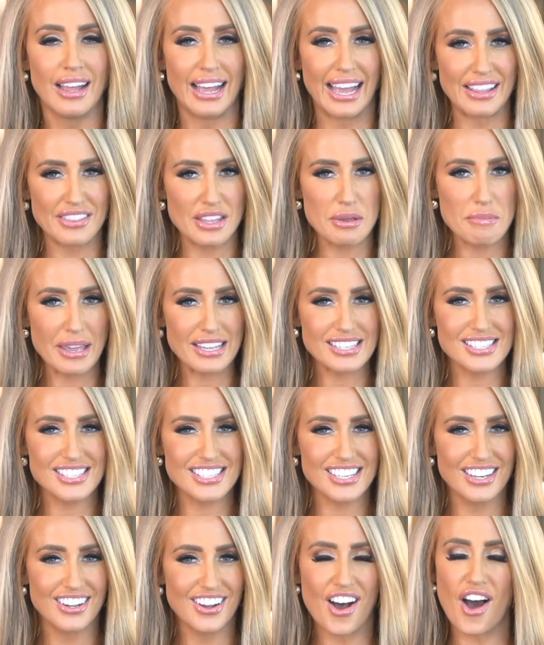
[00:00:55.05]
And the
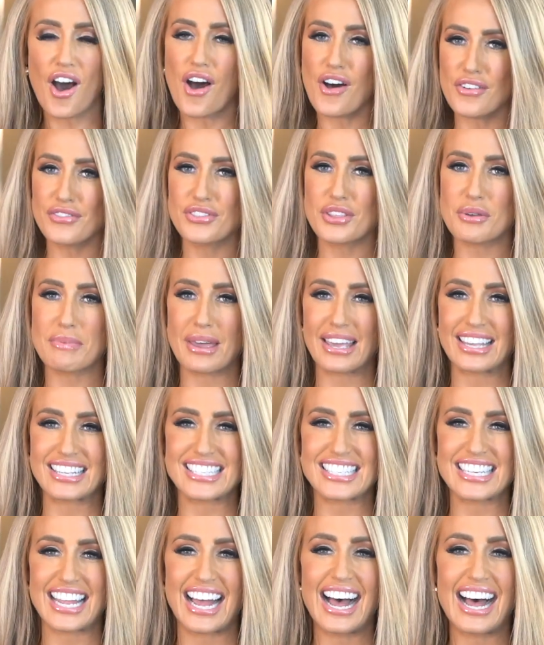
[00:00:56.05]
best of the
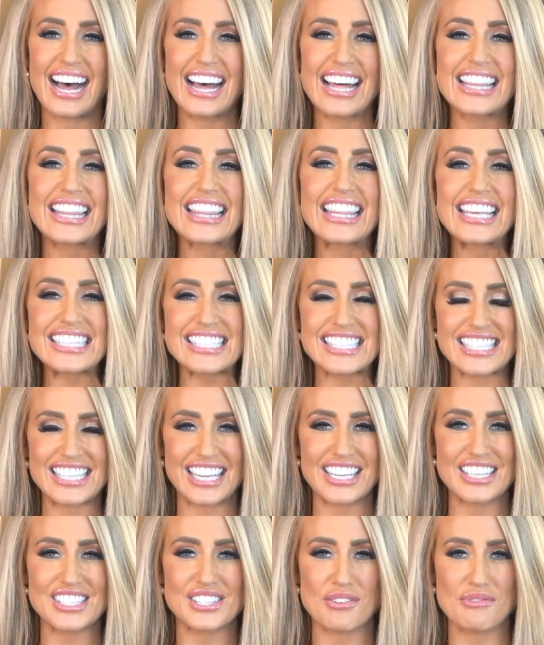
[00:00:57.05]
best are this
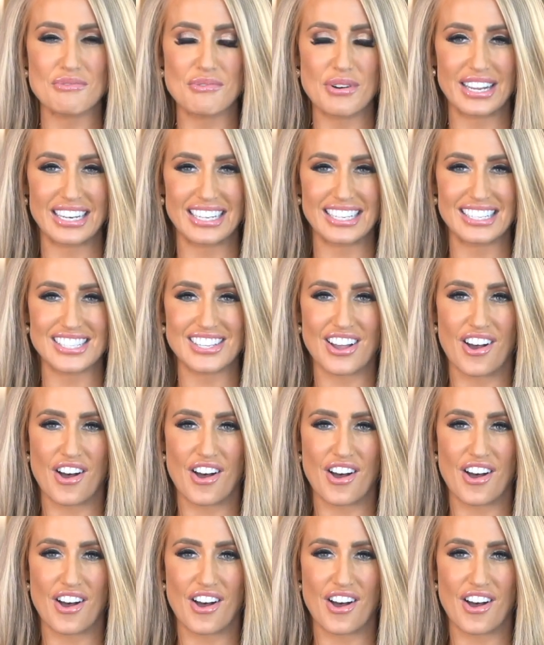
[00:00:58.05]
year's winners